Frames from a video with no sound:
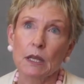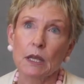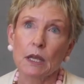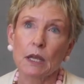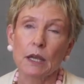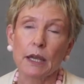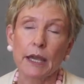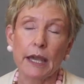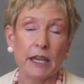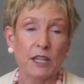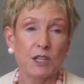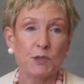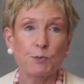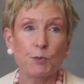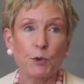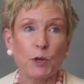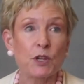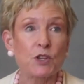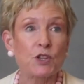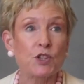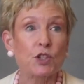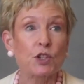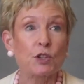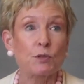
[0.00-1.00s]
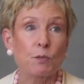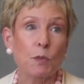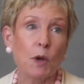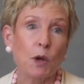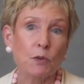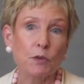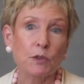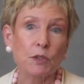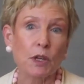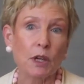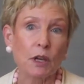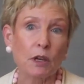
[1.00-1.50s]
aspiration
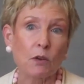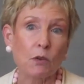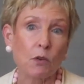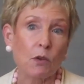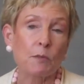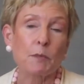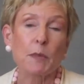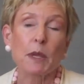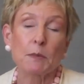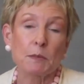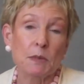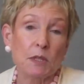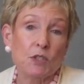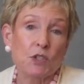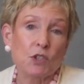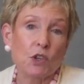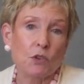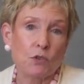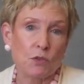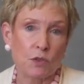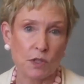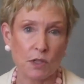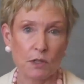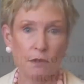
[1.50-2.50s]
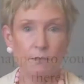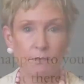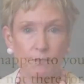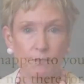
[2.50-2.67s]
pneumonia or maybe choked.